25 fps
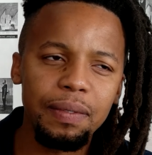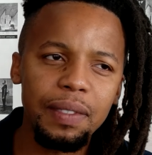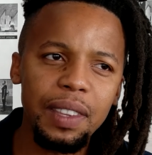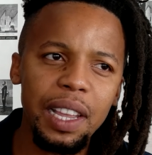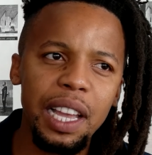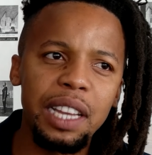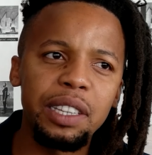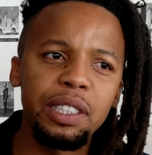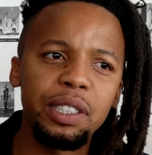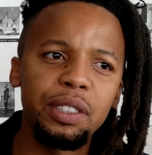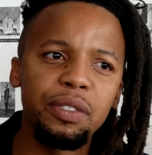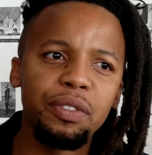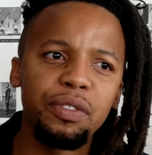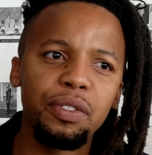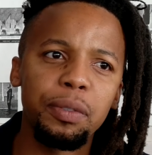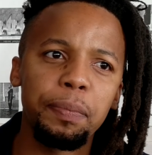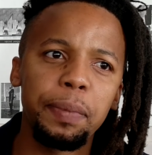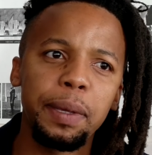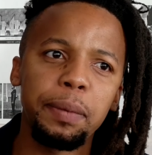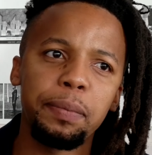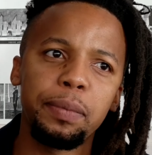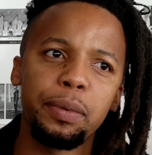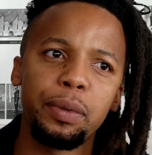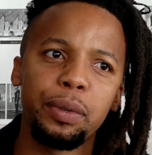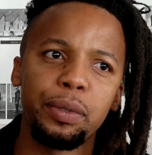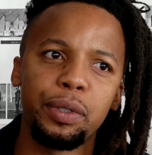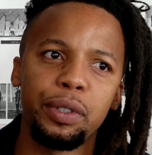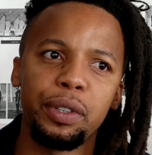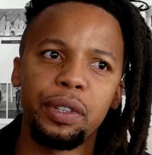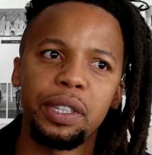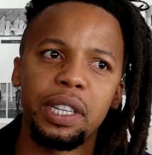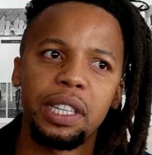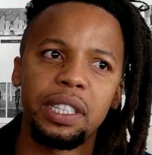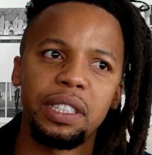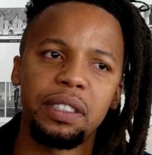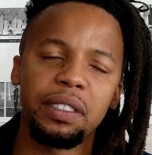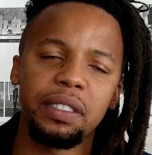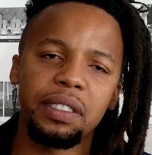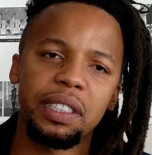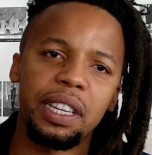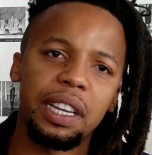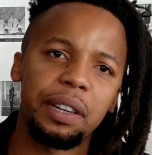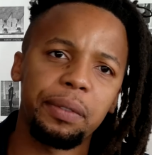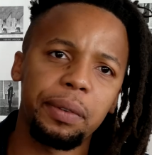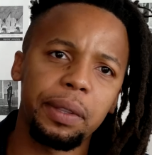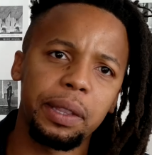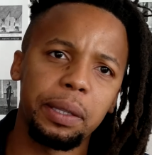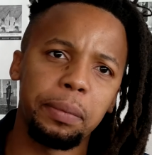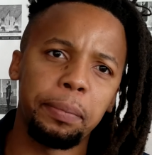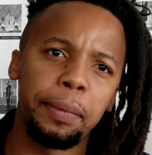And for people who don't understand
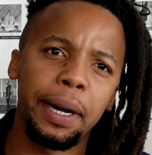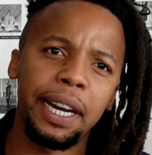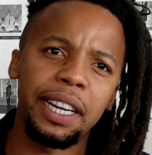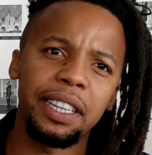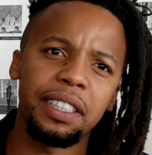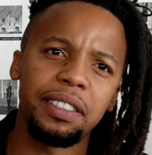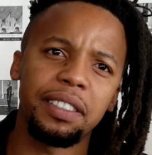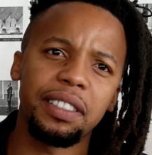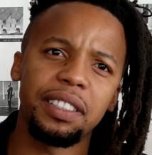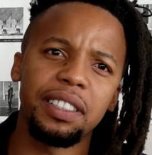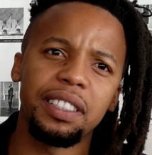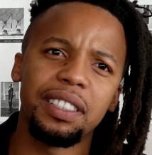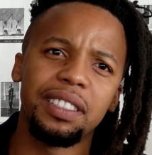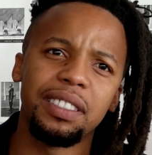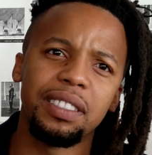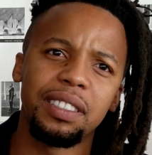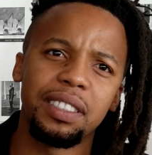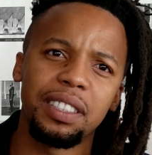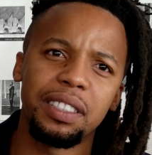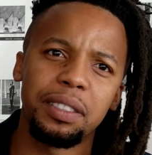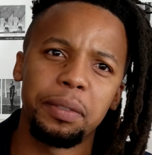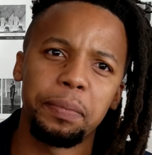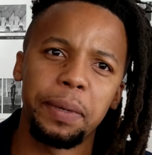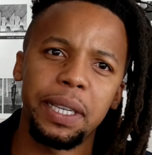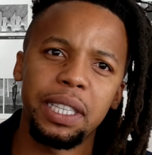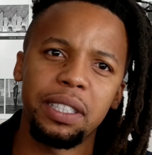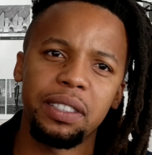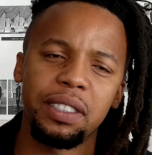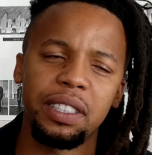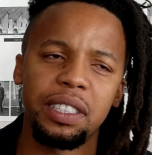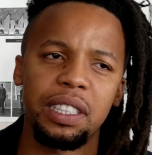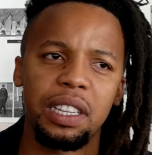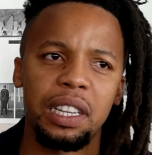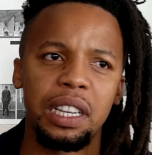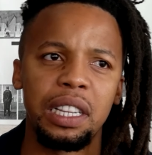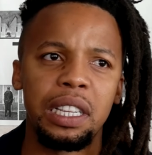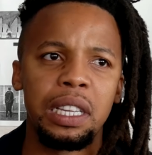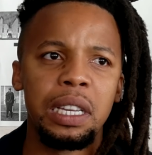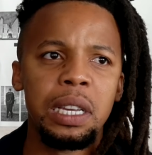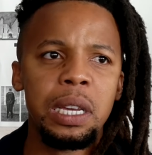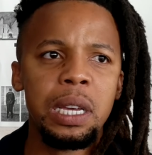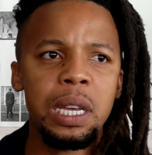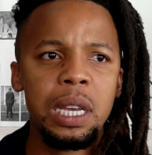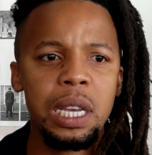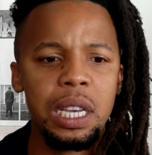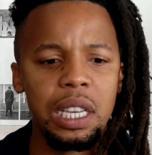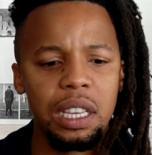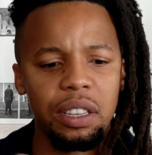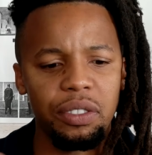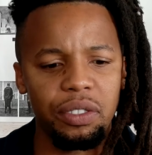what the bias is, it's basically
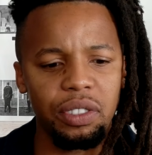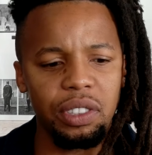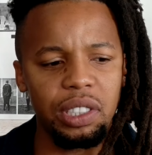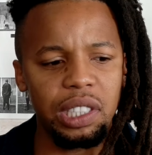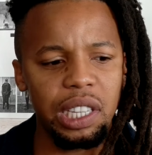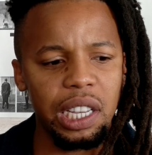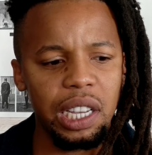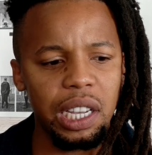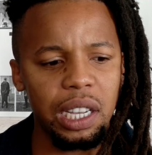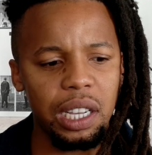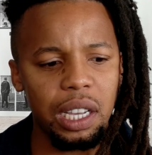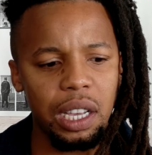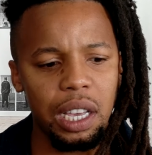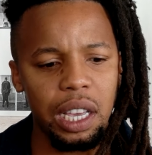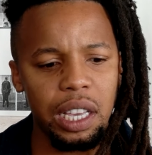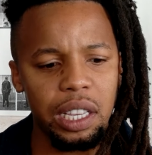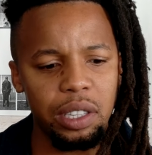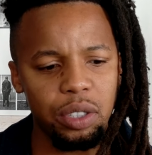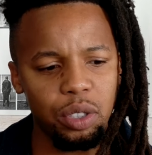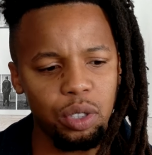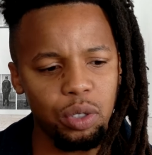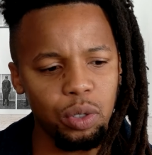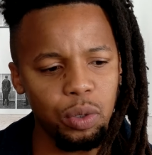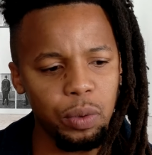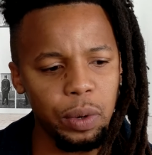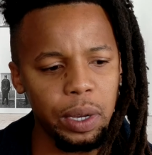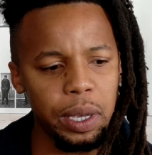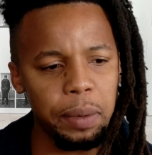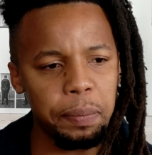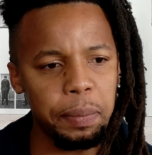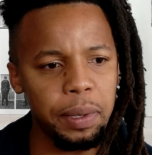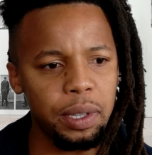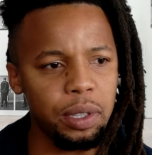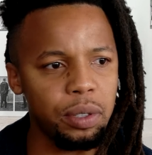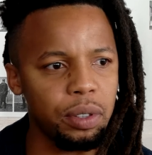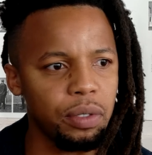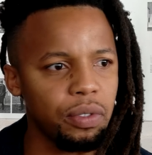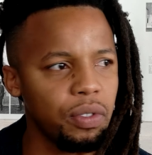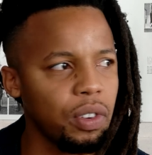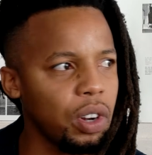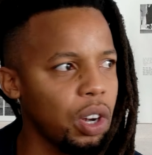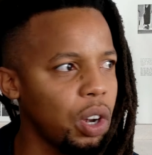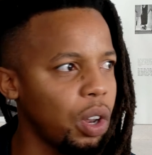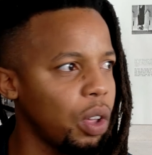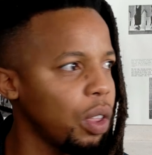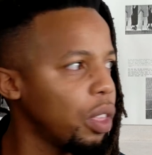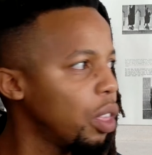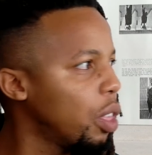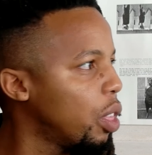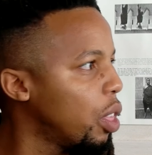if you take a square piece of
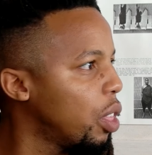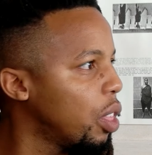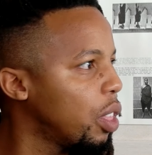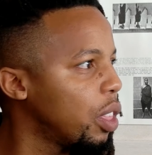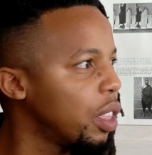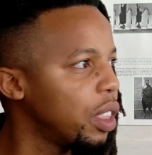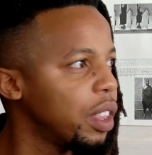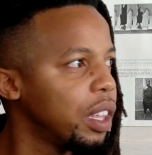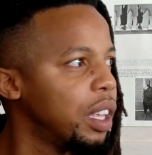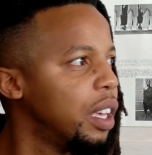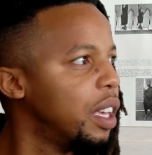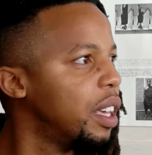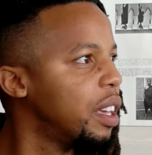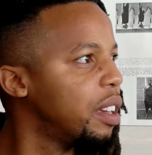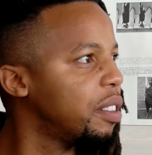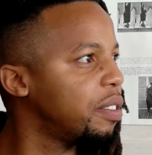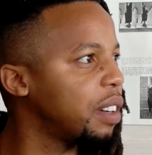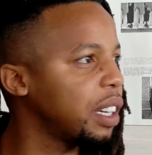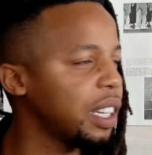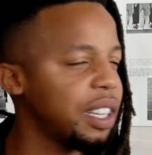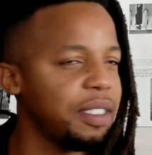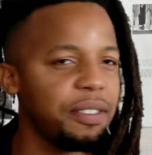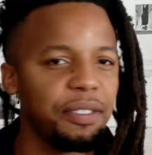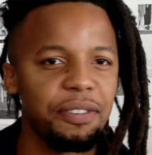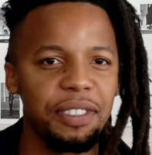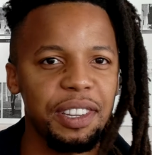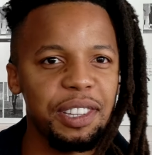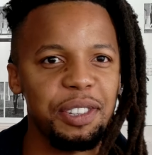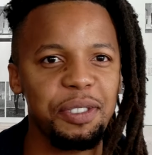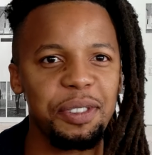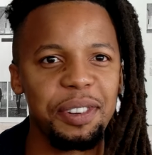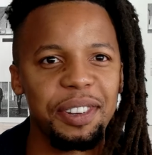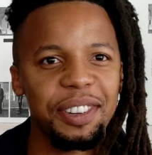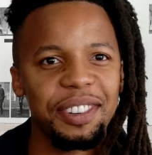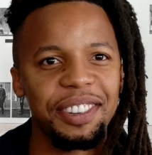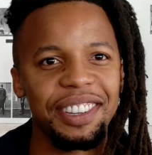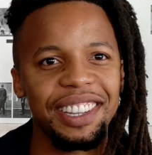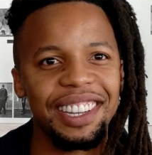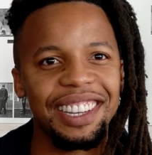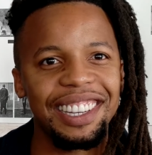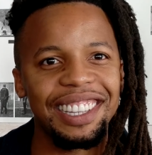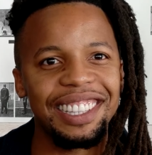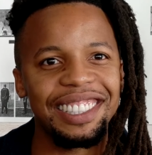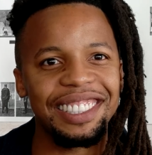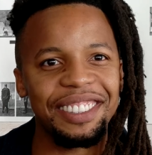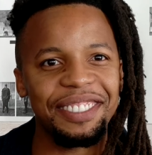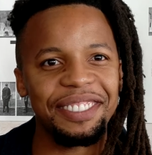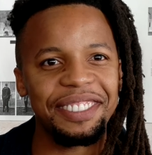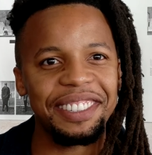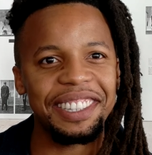cloth. If I can fetch one quickly,
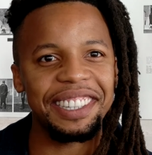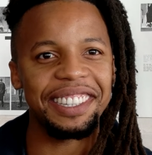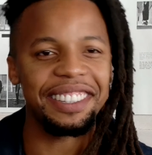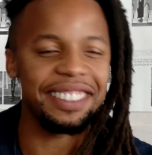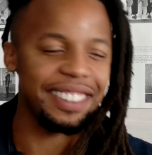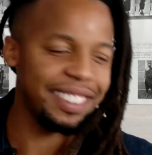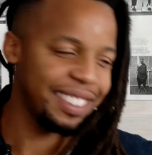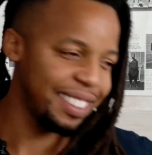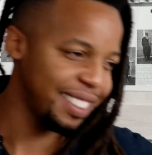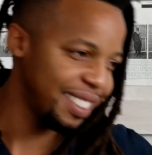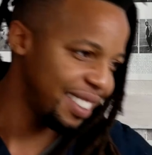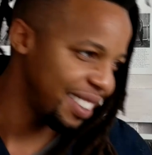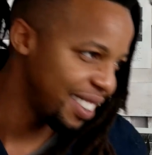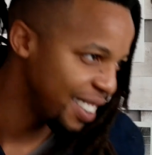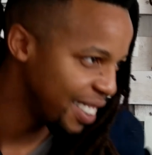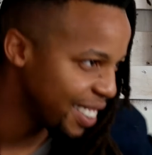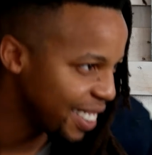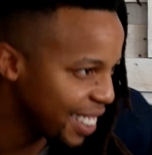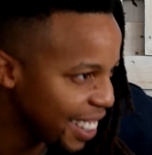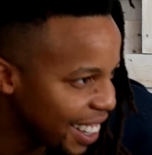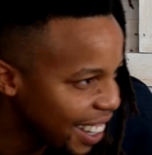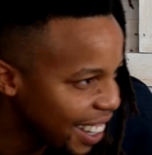is that fine? Yeah.